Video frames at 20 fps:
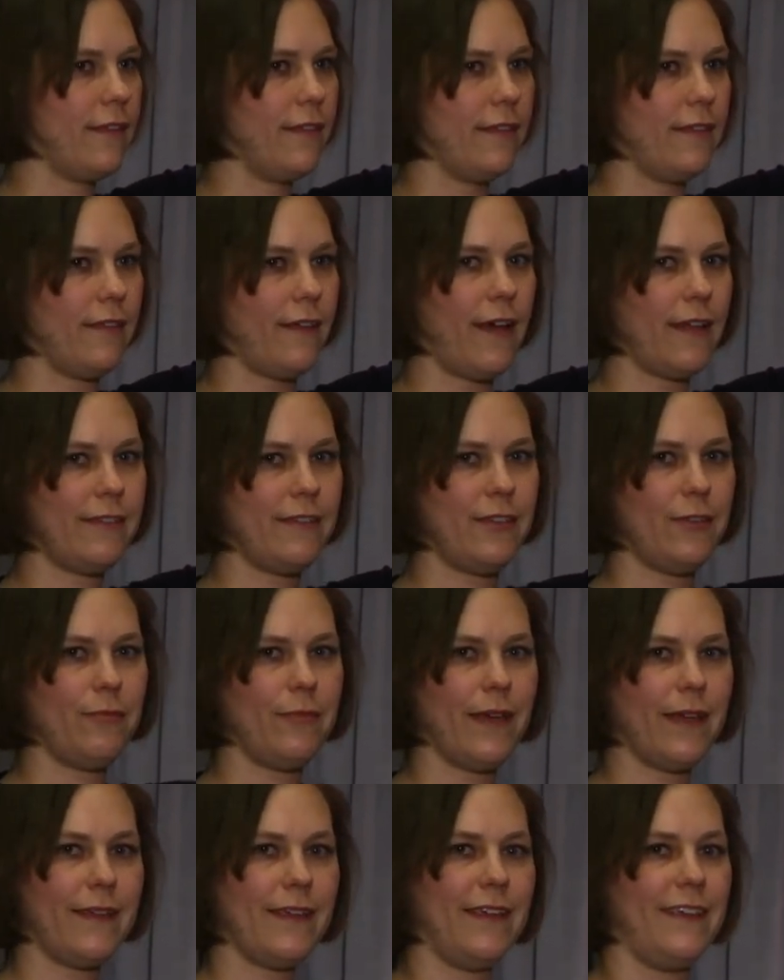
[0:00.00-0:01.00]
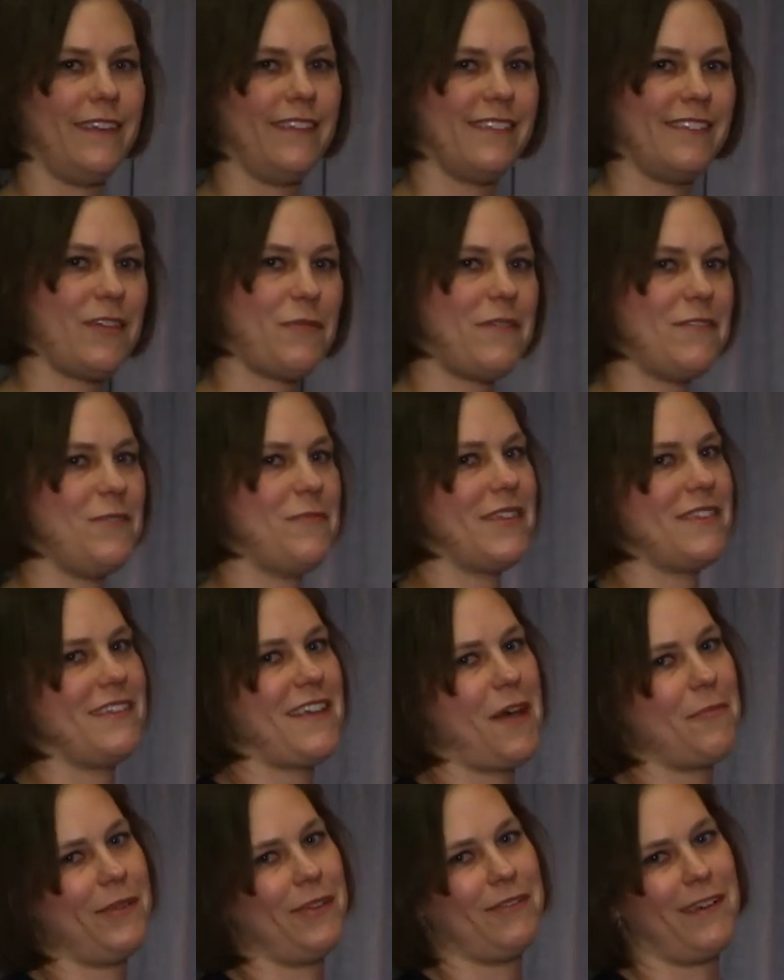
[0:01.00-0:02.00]
Not too many. Some of you must
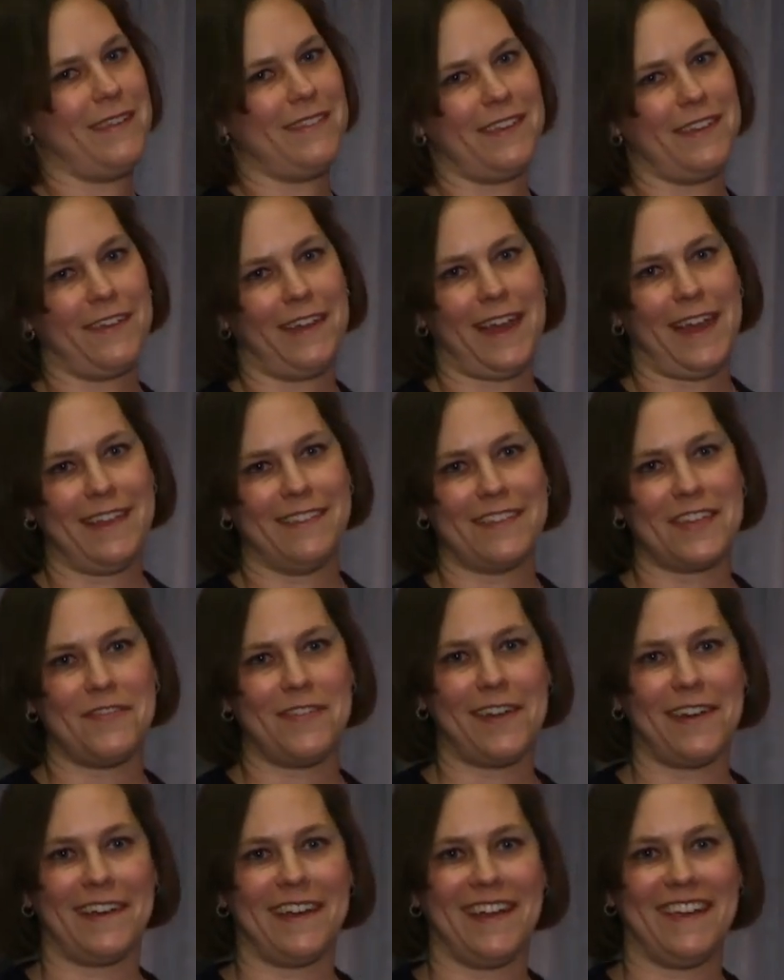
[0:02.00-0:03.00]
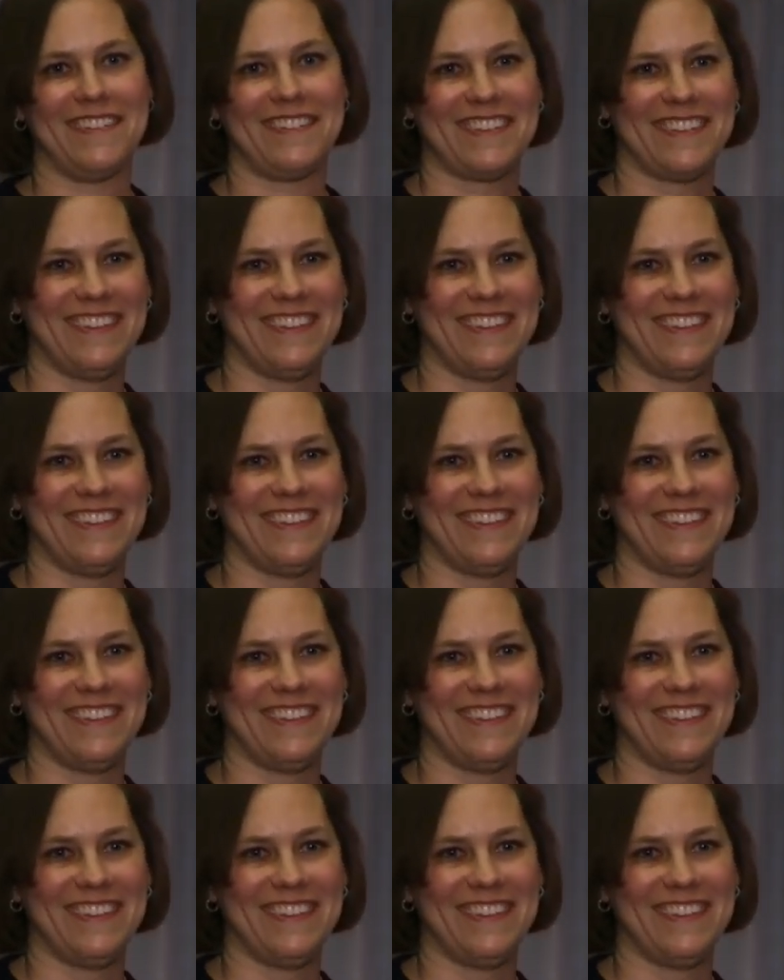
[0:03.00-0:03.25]
not be raising your hands. Come on, guys.